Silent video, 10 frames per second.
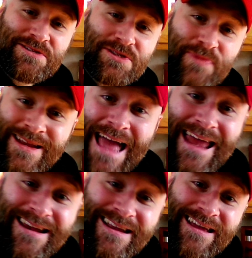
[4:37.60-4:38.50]
do you spend
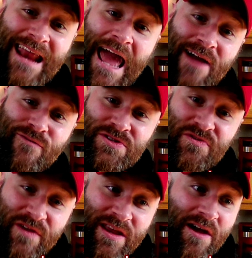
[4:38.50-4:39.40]
editing an average
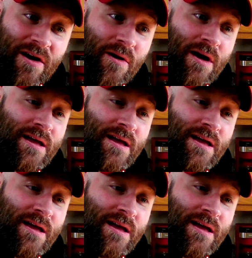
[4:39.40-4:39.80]
video?